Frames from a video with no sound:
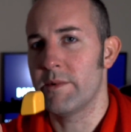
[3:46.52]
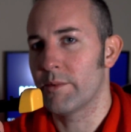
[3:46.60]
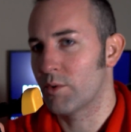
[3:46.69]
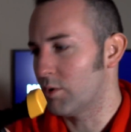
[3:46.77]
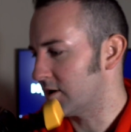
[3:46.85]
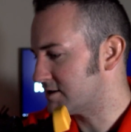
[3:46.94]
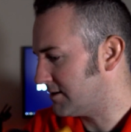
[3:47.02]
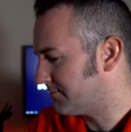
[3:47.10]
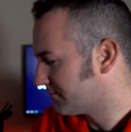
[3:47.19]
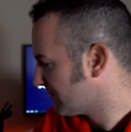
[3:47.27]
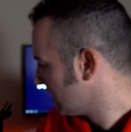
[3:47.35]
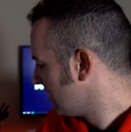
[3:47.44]
quality.
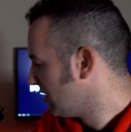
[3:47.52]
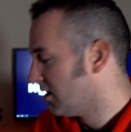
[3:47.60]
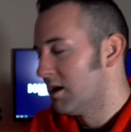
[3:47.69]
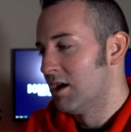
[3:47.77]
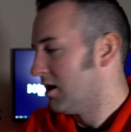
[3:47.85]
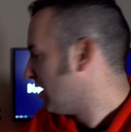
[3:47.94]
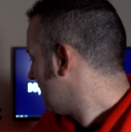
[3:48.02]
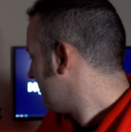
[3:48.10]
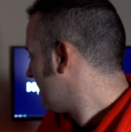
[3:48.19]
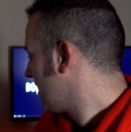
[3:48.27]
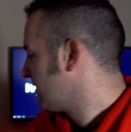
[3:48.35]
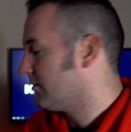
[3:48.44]
On
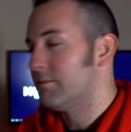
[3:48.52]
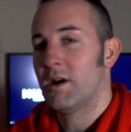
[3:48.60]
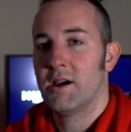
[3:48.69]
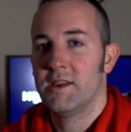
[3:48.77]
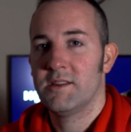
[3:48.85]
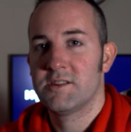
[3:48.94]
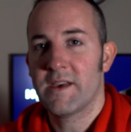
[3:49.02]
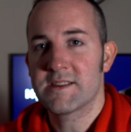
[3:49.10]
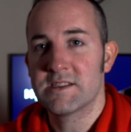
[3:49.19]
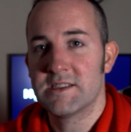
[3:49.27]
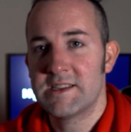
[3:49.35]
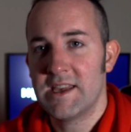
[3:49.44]
my
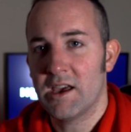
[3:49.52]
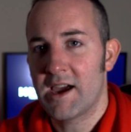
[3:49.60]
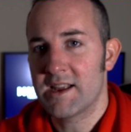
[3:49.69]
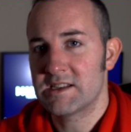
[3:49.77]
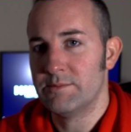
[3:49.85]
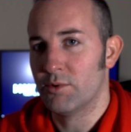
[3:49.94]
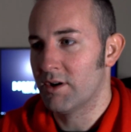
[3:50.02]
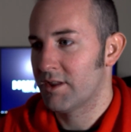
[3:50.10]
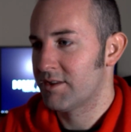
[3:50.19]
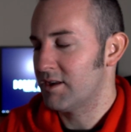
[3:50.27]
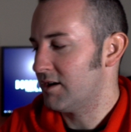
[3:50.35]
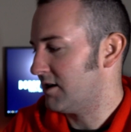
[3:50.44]
2000D, I actually
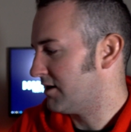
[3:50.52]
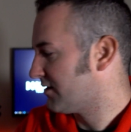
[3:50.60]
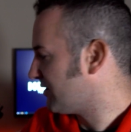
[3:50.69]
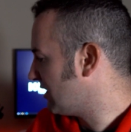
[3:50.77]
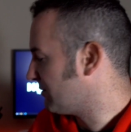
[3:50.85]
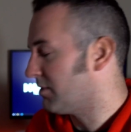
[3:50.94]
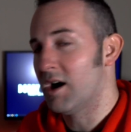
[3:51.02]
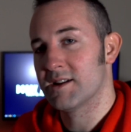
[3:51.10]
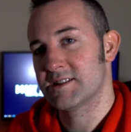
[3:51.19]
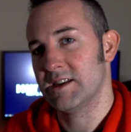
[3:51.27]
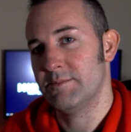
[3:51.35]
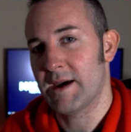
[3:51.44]
bought a
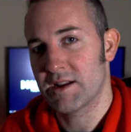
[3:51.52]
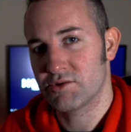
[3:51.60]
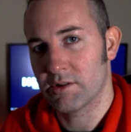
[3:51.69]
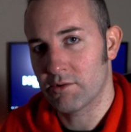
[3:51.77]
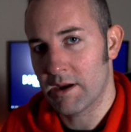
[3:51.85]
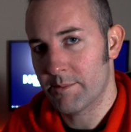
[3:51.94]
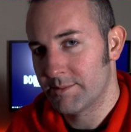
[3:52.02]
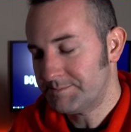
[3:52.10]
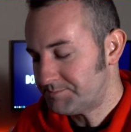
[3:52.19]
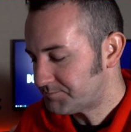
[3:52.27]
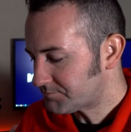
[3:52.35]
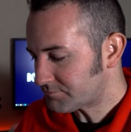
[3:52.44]
third-party battery grip,
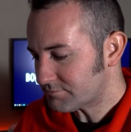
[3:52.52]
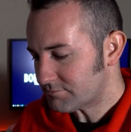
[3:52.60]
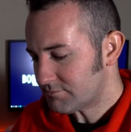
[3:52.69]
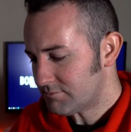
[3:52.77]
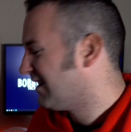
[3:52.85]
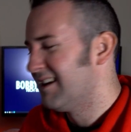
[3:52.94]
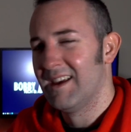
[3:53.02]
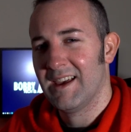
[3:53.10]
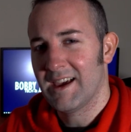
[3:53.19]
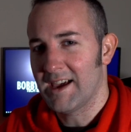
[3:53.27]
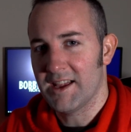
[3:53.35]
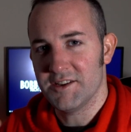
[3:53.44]

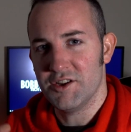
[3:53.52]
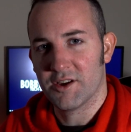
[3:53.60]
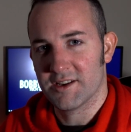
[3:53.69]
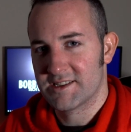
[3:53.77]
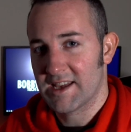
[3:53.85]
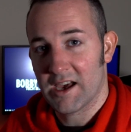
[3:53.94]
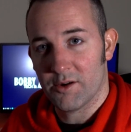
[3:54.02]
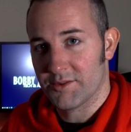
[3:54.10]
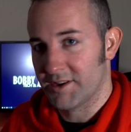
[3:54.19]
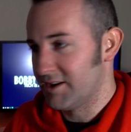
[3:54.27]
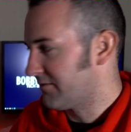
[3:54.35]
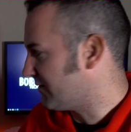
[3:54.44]
and you could tell
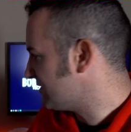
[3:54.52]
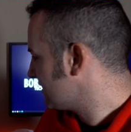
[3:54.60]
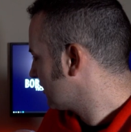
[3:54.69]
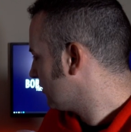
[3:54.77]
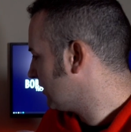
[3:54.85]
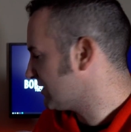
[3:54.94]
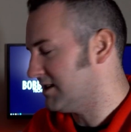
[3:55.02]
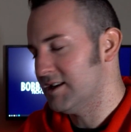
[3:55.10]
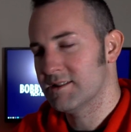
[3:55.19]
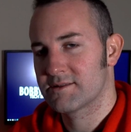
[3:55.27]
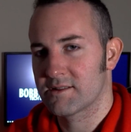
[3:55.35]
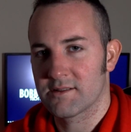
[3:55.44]
the difference in quality.
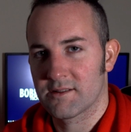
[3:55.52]
It's,